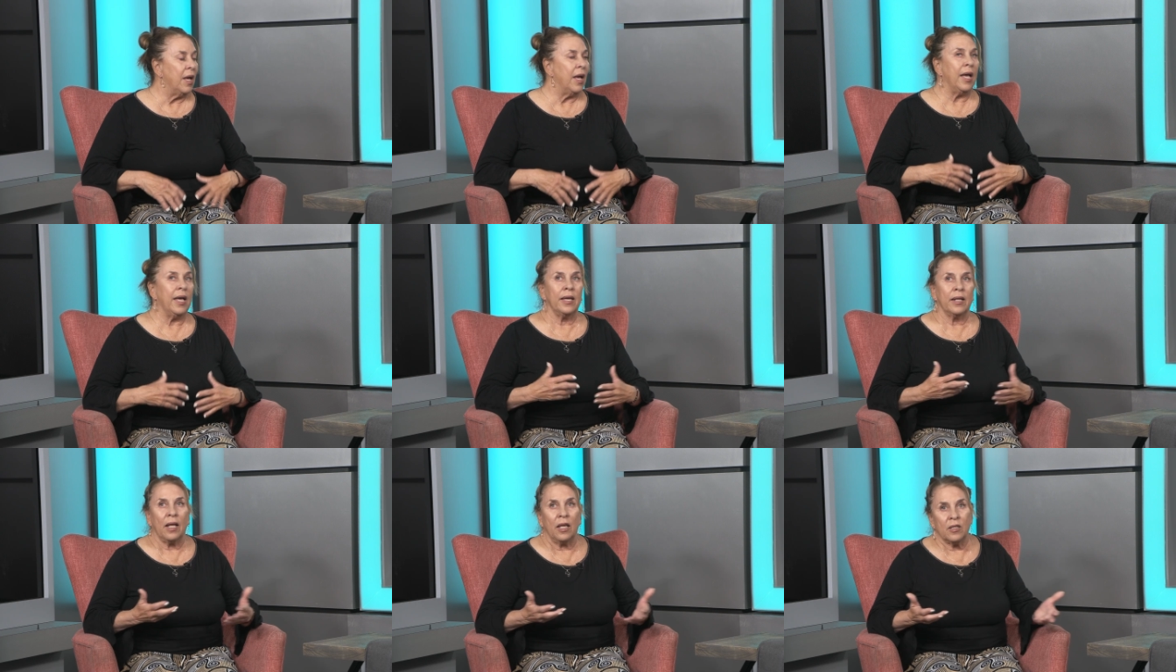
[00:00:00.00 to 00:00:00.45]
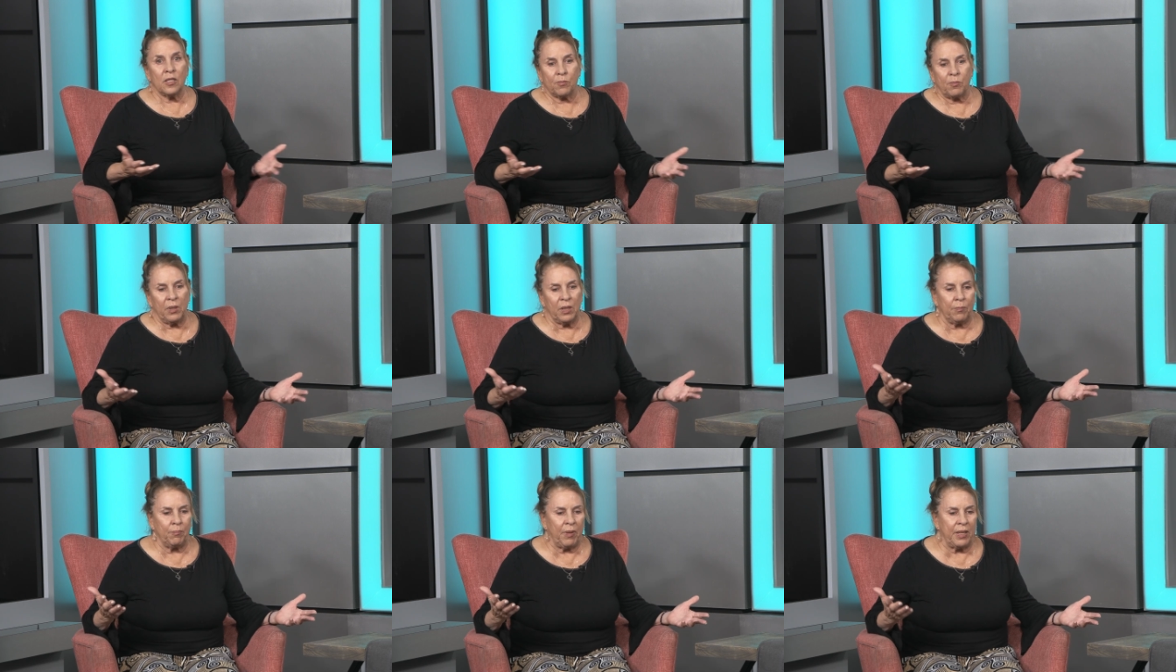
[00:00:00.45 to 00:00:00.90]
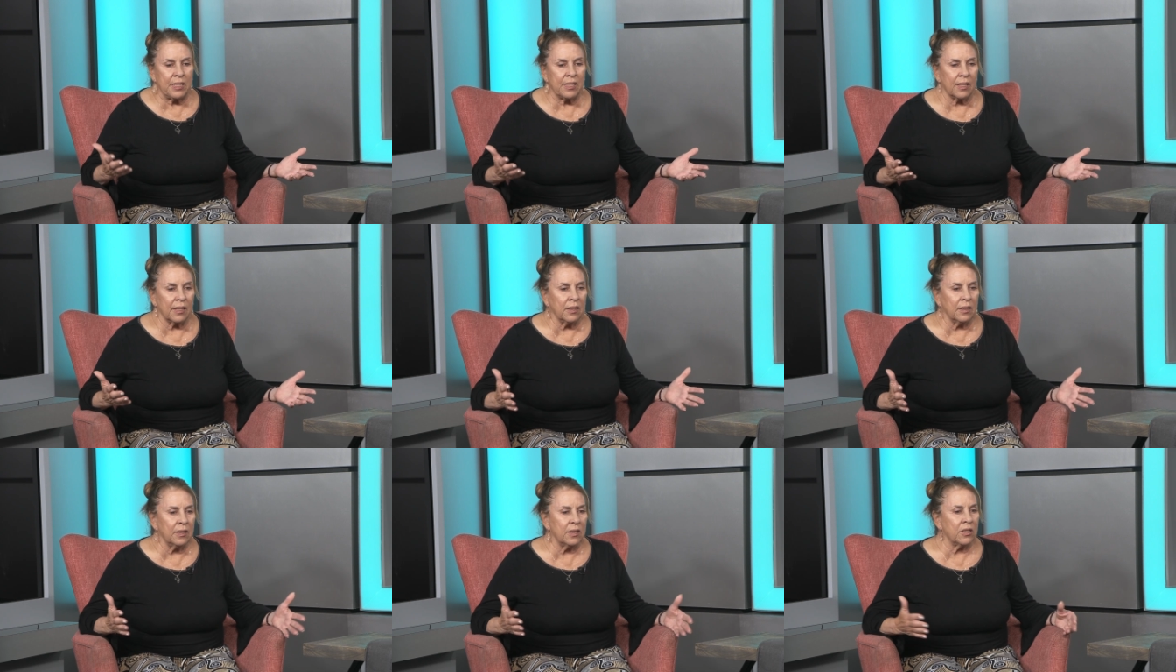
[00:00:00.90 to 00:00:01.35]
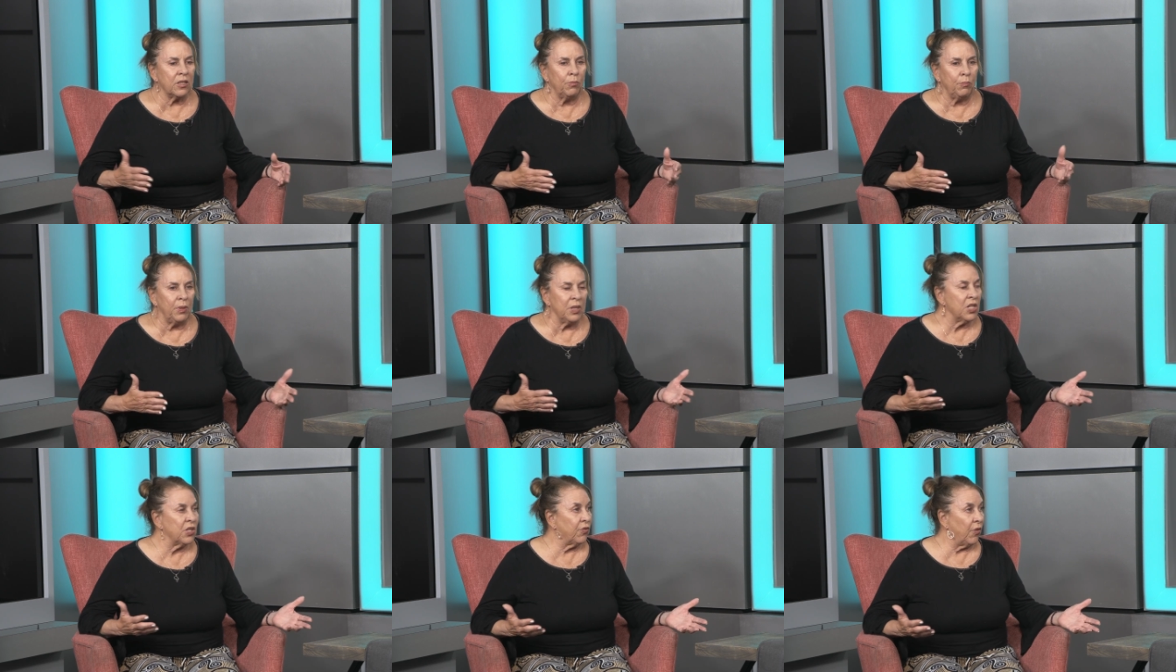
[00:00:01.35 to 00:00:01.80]
And I'll speak basically to
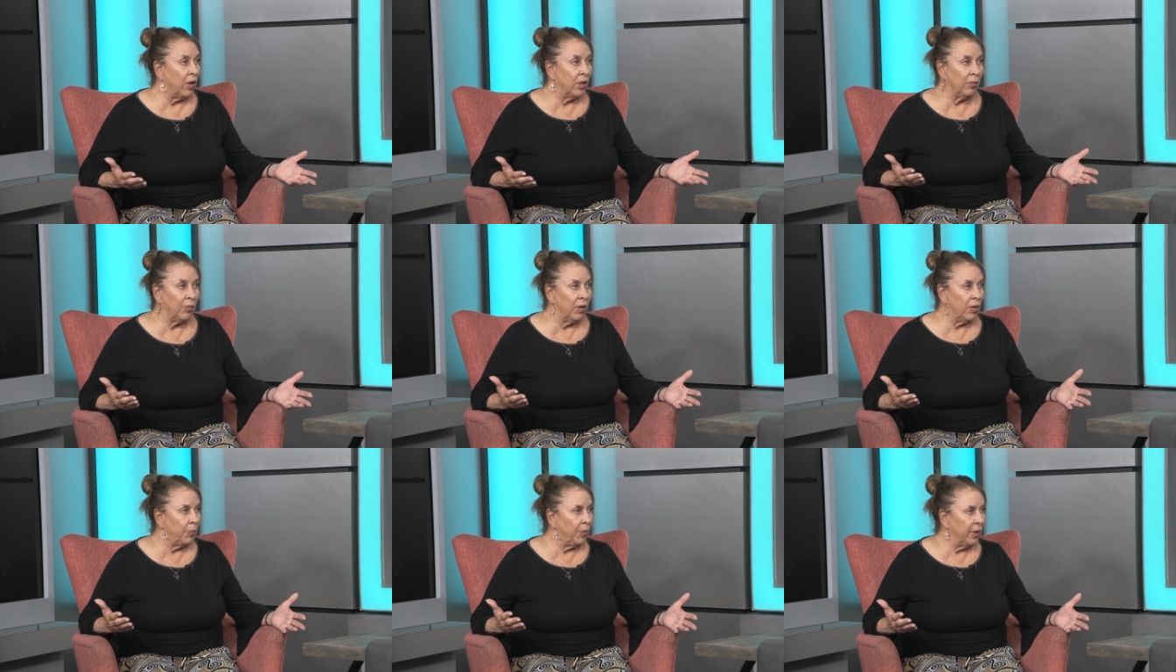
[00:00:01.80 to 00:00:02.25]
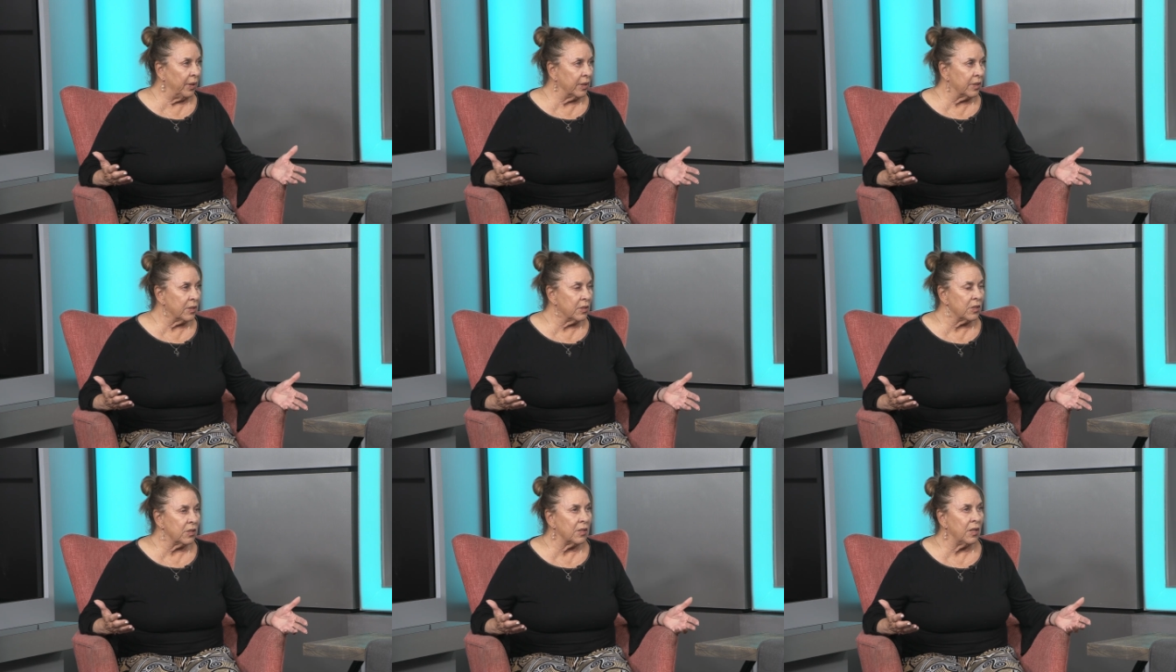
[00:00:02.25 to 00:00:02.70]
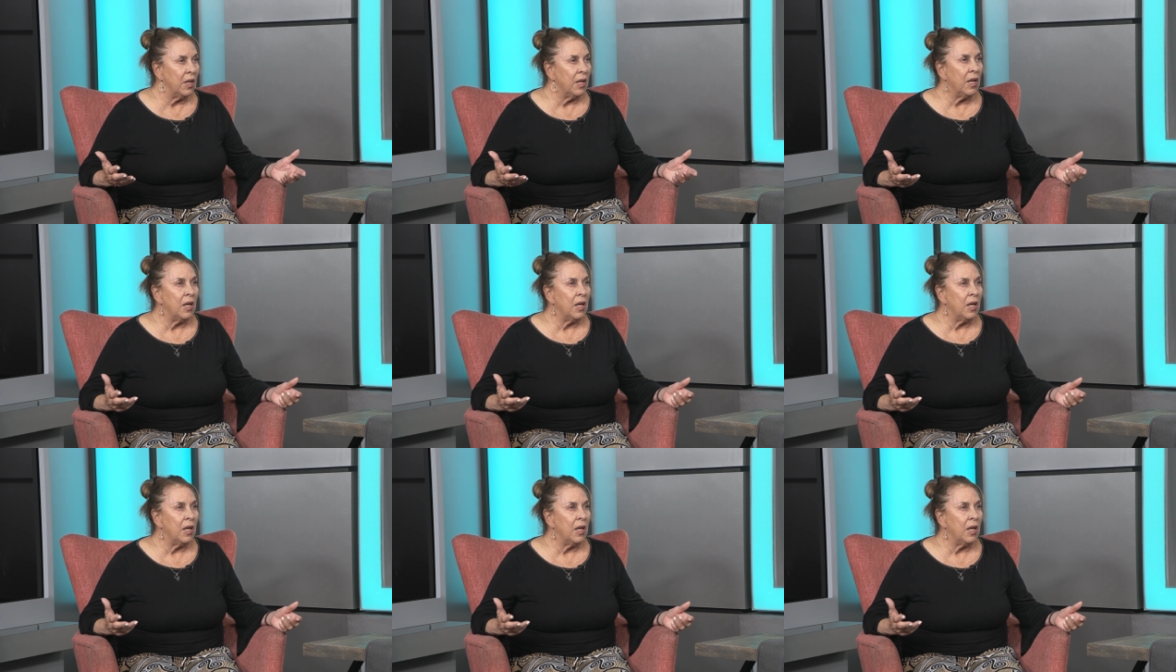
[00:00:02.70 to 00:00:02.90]
beach volleyball players.